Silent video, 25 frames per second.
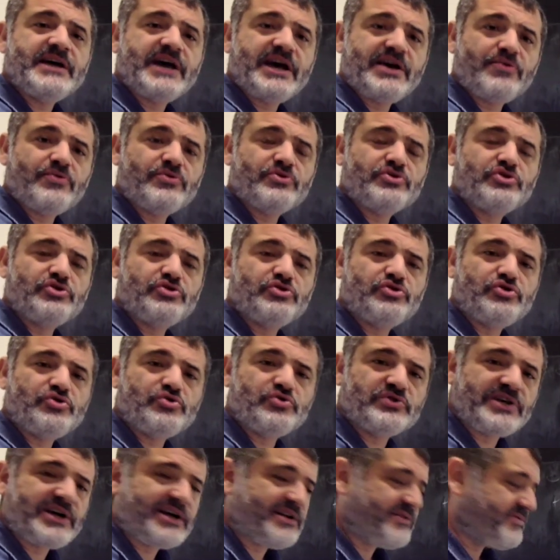I want you to
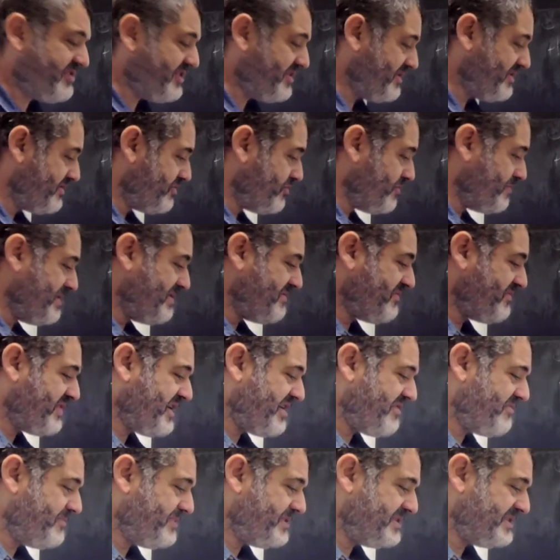use alpha to be
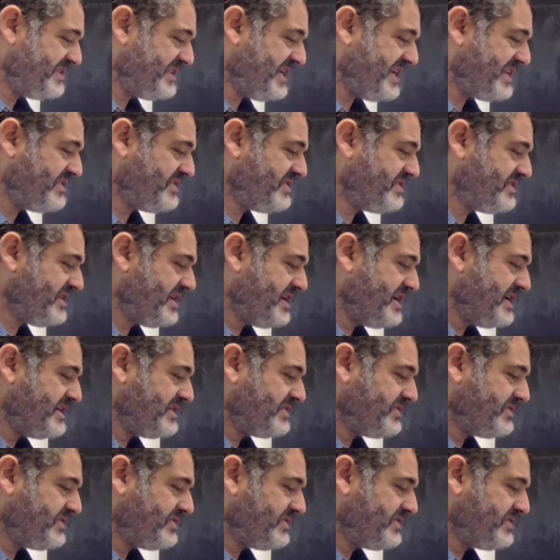5%.